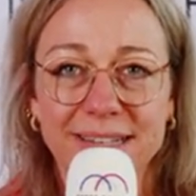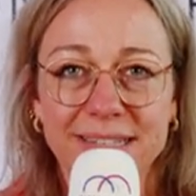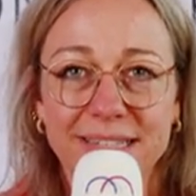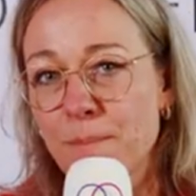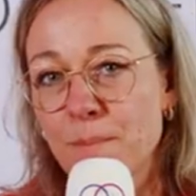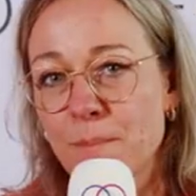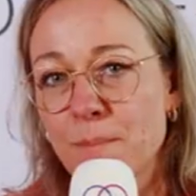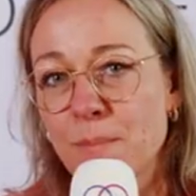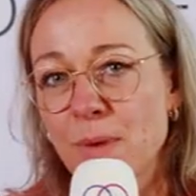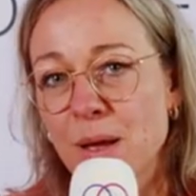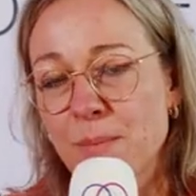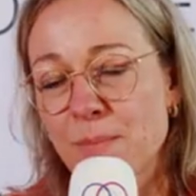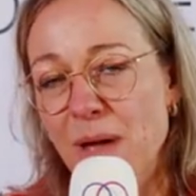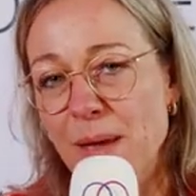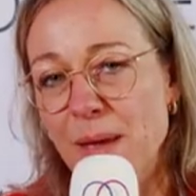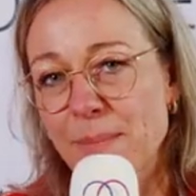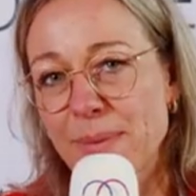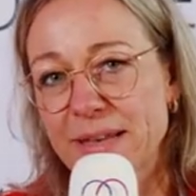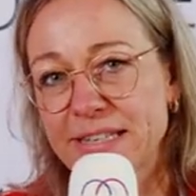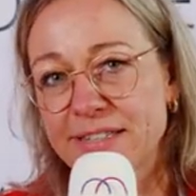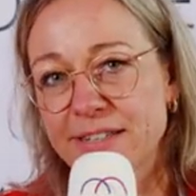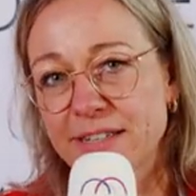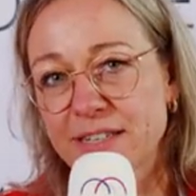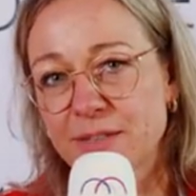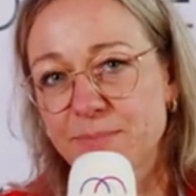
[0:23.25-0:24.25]
My
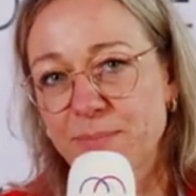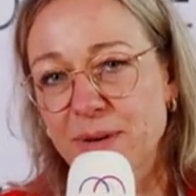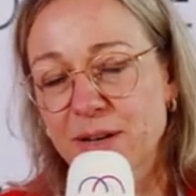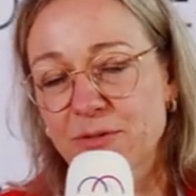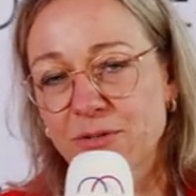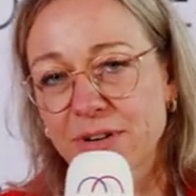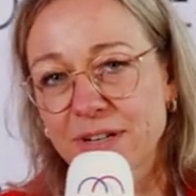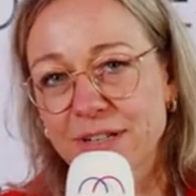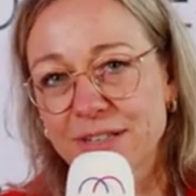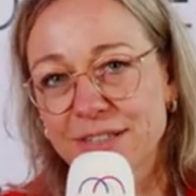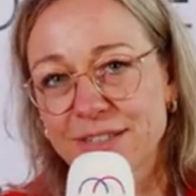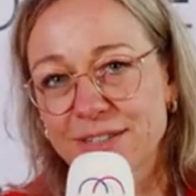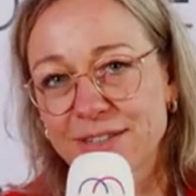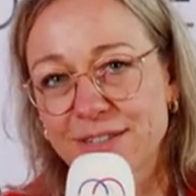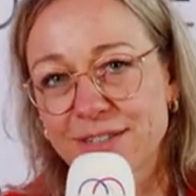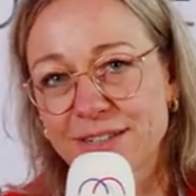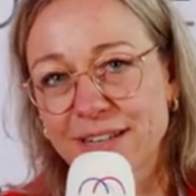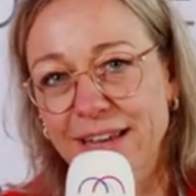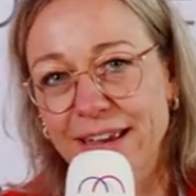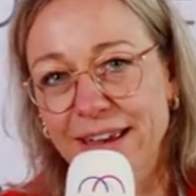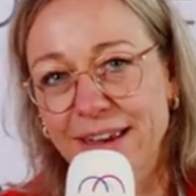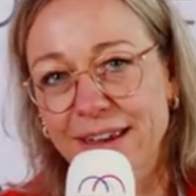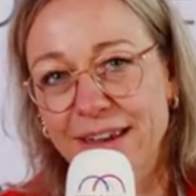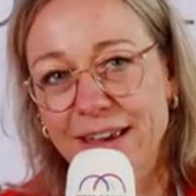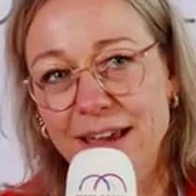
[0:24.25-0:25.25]
best experience
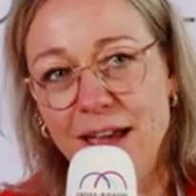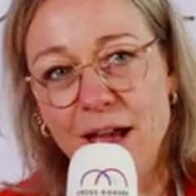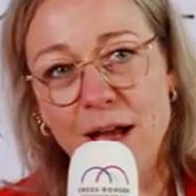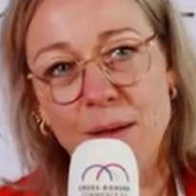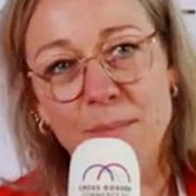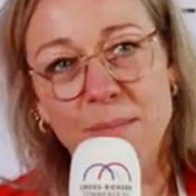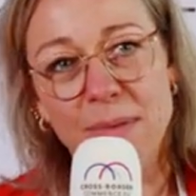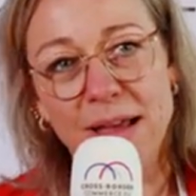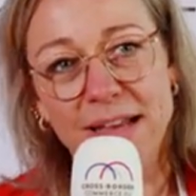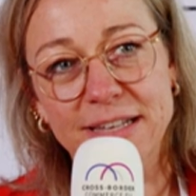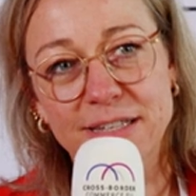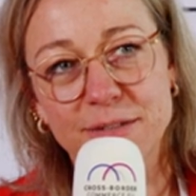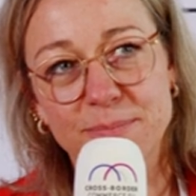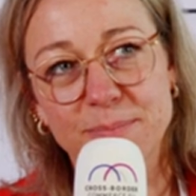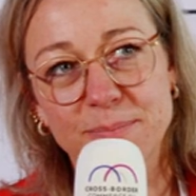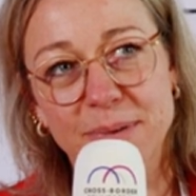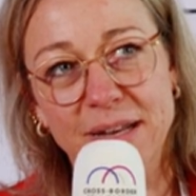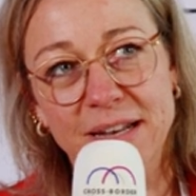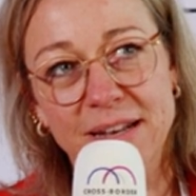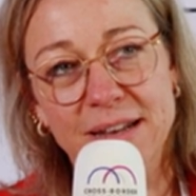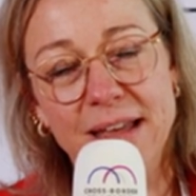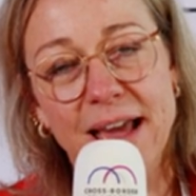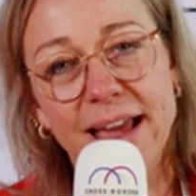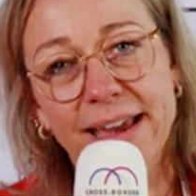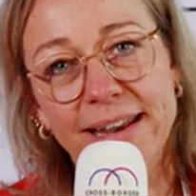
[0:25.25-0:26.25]
today has
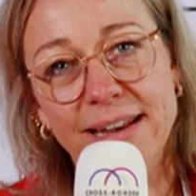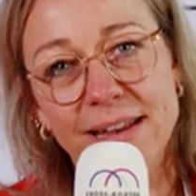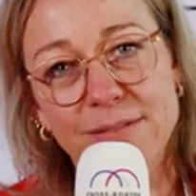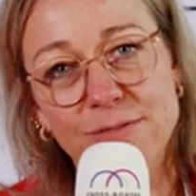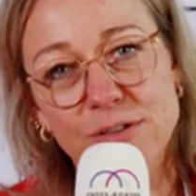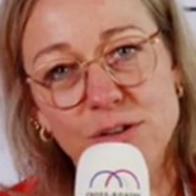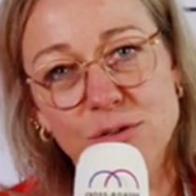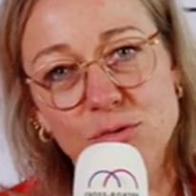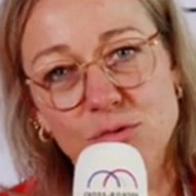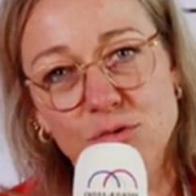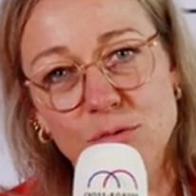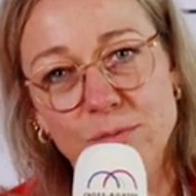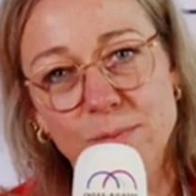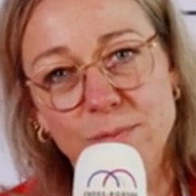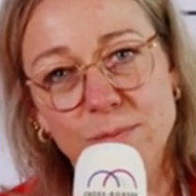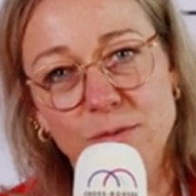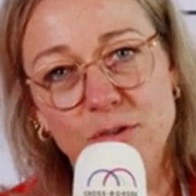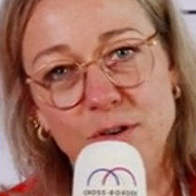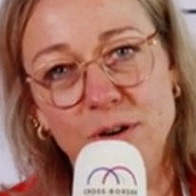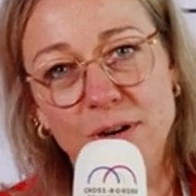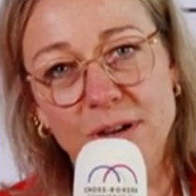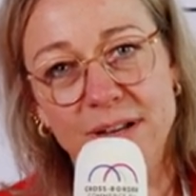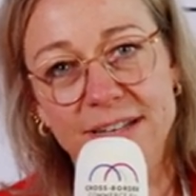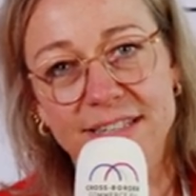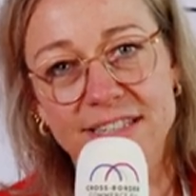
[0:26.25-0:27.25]
been the high-level group
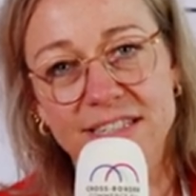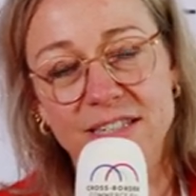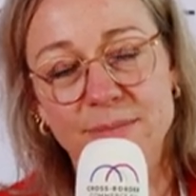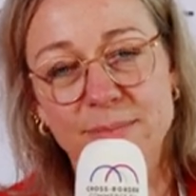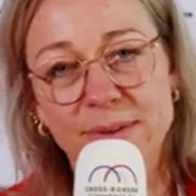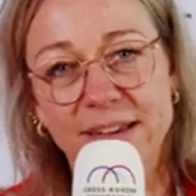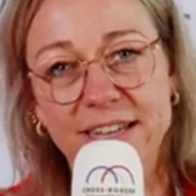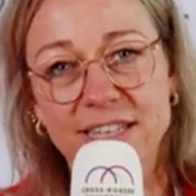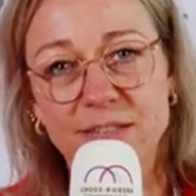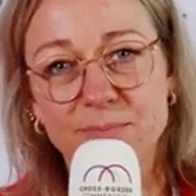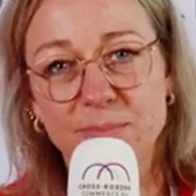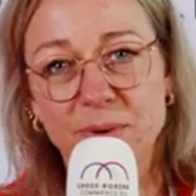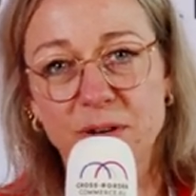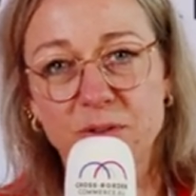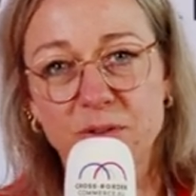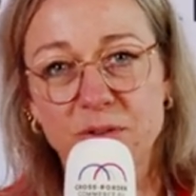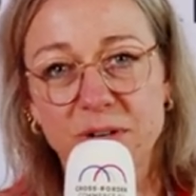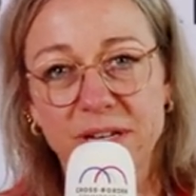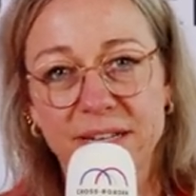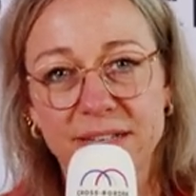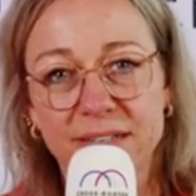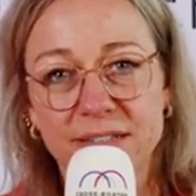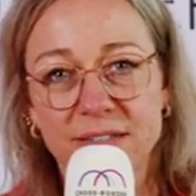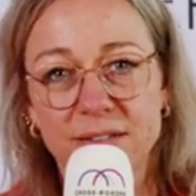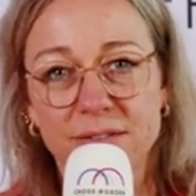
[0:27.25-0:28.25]
for customer
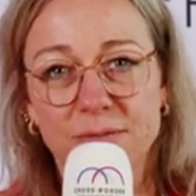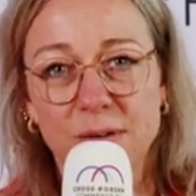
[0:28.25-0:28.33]
experience.